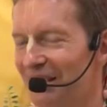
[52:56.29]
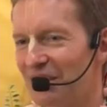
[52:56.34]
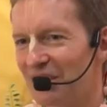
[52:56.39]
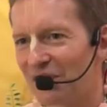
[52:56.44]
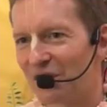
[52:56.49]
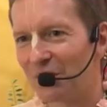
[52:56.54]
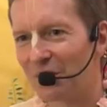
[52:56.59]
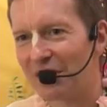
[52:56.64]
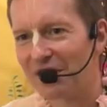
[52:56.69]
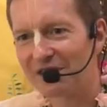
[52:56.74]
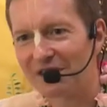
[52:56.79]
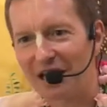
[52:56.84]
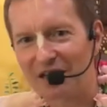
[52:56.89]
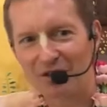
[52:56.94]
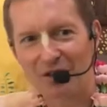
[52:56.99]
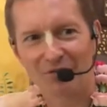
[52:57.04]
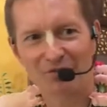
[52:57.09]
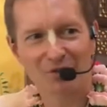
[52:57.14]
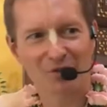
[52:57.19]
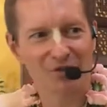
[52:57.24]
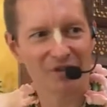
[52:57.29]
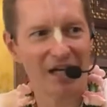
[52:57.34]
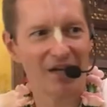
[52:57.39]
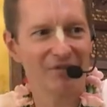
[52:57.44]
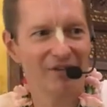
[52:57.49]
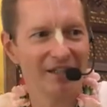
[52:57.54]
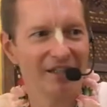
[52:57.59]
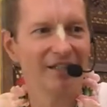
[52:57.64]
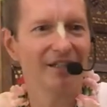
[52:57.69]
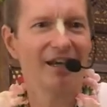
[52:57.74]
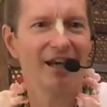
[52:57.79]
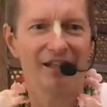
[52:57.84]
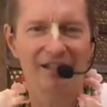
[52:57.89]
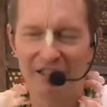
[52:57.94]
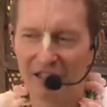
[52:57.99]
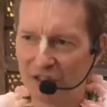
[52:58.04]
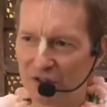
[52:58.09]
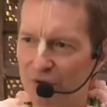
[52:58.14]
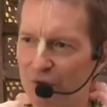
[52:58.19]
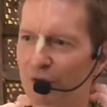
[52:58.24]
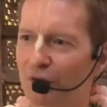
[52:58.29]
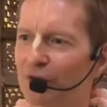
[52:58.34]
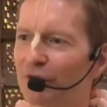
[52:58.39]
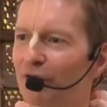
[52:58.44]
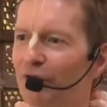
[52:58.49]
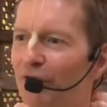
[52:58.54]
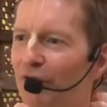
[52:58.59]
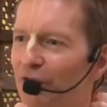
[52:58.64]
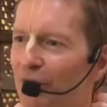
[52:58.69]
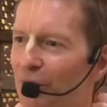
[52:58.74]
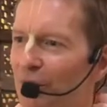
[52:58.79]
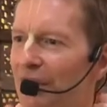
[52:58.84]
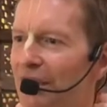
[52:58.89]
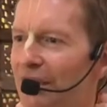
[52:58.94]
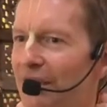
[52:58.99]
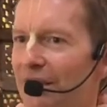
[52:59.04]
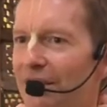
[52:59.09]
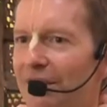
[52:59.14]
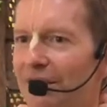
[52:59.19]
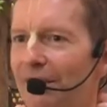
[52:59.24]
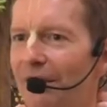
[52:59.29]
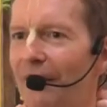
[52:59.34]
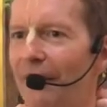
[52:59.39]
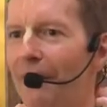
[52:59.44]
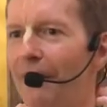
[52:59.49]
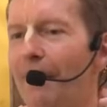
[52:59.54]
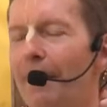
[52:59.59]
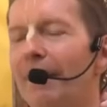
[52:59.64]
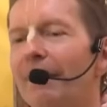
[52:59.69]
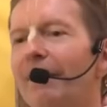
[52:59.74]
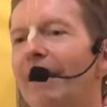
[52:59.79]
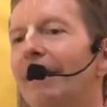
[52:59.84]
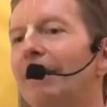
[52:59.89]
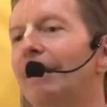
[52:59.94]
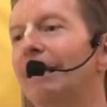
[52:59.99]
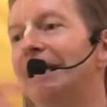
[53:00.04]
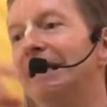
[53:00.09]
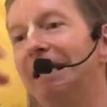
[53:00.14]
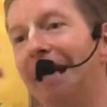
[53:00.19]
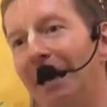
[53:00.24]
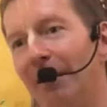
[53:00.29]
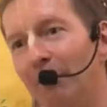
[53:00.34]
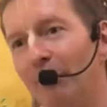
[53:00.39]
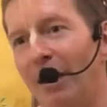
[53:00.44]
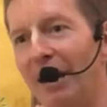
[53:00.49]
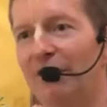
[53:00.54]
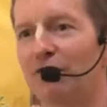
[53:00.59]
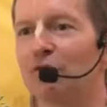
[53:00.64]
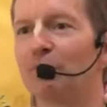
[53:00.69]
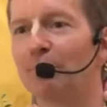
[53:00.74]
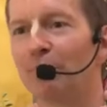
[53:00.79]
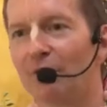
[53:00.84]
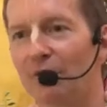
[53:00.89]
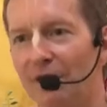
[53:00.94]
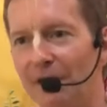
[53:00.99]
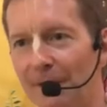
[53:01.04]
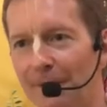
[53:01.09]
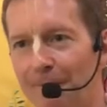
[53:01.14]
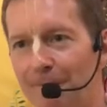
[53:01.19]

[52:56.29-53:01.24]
So he set off to South India and he toured for a few years. Then he came back to Puri.